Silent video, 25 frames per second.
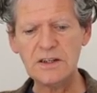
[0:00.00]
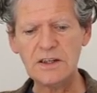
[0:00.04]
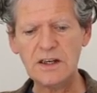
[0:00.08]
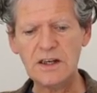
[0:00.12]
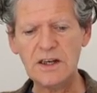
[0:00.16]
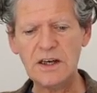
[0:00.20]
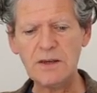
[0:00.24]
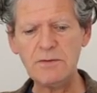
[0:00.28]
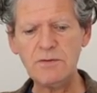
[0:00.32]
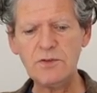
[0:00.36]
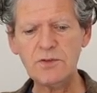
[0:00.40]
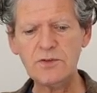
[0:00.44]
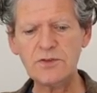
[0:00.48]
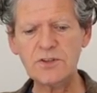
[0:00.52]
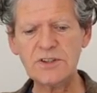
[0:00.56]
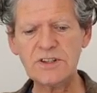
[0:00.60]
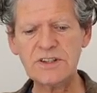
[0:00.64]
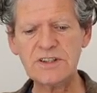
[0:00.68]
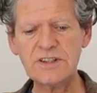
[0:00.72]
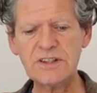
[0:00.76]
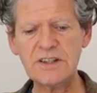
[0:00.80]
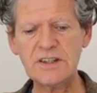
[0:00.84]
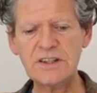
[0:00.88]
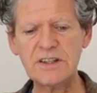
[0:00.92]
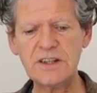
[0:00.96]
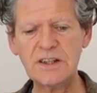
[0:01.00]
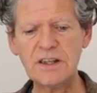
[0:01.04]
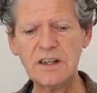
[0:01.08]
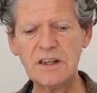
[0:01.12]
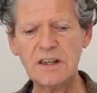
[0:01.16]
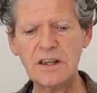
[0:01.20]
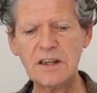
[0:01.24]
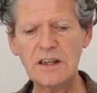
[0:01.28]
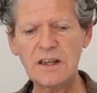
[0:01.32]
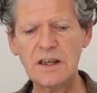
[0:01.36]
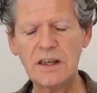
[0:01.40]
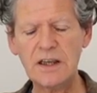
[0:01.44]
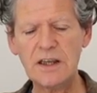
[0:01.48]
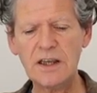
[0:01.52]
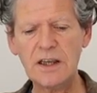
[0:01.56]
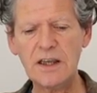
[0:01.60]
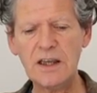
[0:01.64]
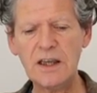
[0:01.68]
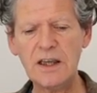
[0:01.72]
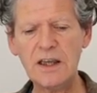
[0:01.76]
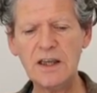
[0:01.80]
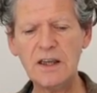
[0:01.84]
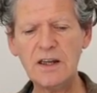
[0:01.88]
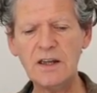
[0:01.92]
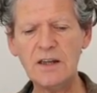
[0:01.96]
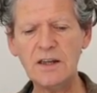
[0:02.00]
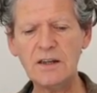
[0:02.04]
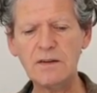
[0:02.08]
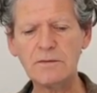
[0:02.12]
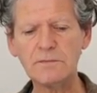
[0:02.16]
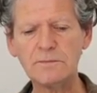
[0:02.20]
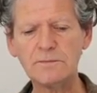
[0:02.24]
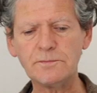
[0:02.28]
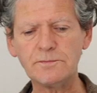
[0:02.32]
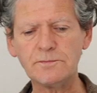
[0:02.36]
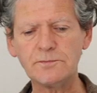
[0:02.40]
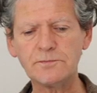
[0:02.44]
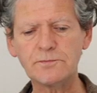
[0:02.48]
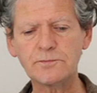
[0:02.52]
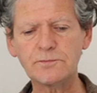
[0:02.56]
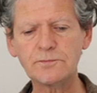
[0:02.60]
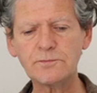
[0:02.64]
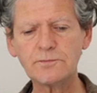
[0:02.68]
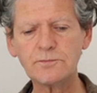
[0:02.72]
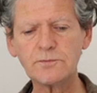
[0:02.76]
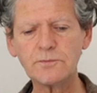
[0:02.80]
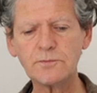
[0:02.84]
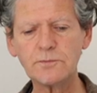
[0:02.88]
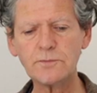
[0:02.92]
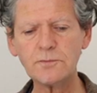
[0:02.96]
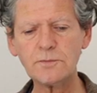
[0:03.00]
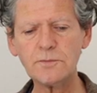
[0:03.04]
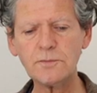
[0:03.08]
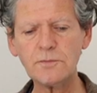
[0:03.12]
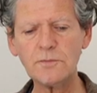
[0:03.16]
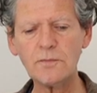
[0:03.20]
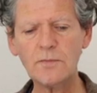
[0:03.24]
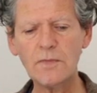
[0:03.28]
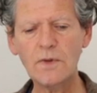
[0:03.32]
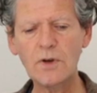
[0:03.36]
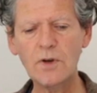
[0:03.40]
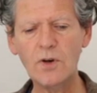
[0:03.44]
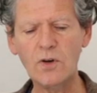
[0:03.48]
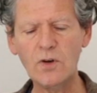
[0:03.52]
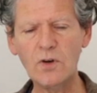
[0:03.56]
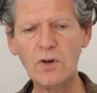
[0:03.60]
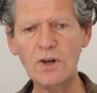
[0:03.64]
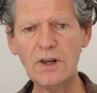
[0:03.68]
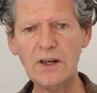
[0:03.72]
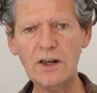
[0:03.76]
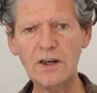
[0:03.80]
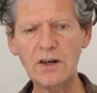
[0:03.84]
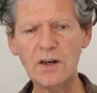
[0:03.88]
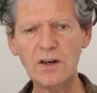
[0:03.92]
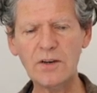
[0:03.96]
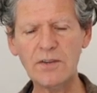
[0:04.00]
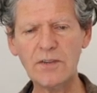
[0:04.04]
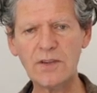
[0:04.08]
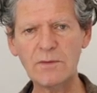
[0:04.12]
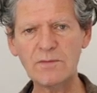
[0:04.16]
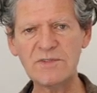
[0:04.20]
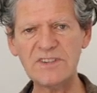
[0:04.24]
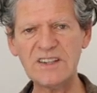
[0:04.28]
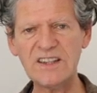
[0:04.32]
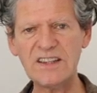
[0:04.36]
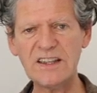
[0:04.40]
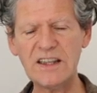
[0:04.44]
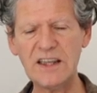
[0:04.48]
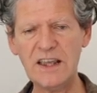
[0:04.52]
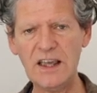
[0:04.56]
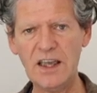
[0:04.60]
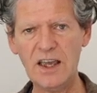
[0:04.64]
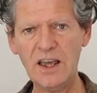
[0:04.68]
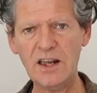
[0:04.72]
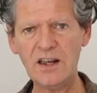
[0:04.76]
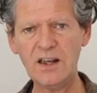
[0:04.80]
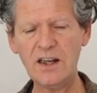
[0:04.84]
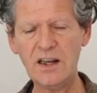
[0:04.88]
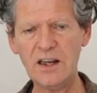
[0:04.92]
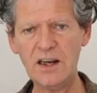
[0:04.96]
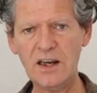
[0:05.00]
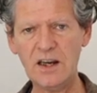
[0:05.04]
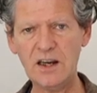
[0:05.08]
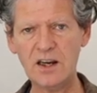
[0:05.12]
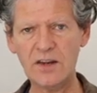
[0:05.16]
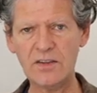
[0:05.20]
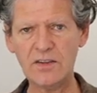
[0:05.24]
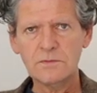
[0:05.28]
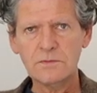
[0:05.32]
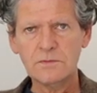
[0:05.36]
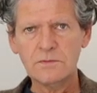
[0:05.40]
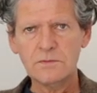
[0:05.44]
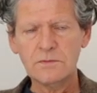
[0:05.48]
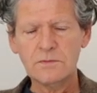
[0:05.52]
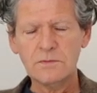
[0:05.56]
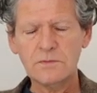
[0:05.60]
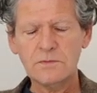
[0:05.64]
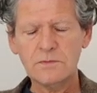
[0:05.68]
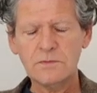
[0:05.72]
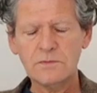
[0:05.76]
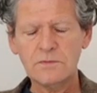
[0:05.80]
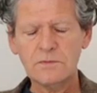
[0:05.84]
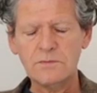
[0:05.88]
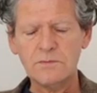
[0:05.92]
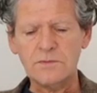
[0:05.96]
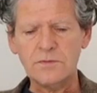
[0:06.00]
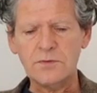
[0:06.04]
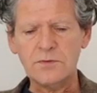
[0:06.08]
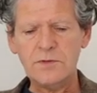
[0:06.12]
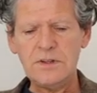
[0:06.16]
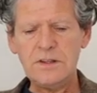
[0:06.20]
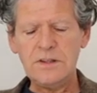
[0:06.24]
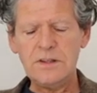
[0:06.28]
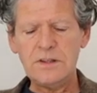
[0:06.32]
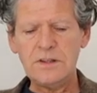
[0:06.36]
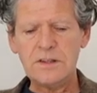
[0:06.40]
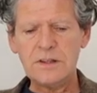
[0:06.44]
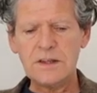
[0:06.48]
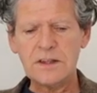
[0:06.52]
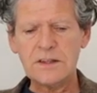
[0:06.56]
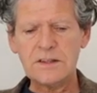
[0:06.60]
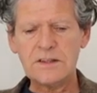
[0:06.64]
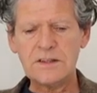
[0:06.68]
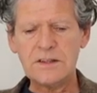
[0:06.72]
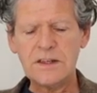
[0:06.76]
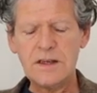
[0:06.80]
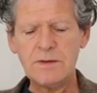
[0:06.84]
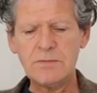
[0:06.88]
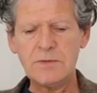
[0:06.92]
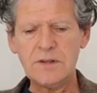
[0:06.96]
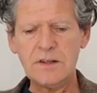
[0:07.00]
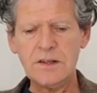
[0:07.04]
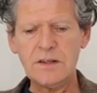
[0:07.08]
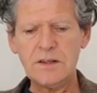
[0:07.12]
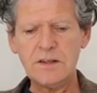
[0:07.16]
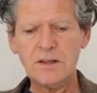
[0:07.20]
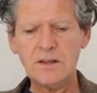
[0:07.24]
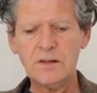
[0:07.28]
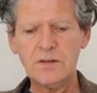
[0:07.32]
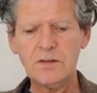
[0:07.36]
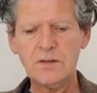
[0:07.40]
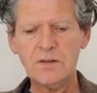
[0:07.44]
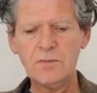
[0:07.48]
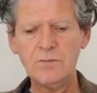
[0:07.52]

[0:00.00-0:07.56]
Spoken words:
not just sitting in on earth, I'm sitting in earth, breathing, accepting in her